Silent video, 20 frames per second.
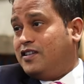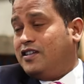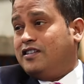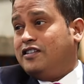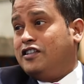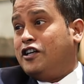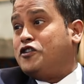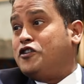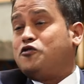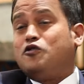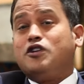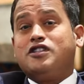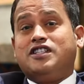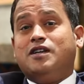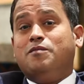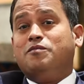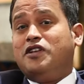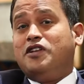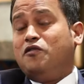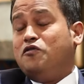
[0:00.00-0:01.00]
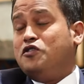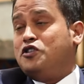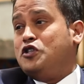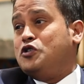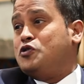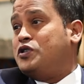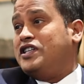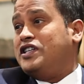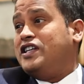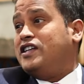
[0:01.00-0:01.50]
Okay. That is not something which you
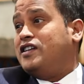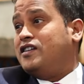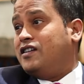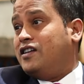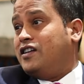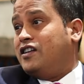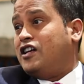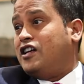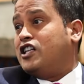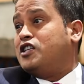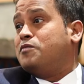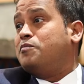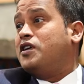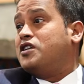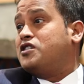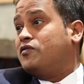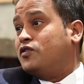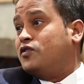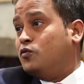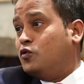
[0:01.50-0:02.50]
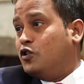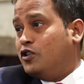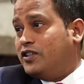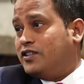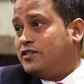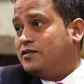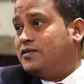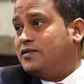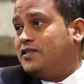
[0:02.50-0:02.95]
see in other parts of the world.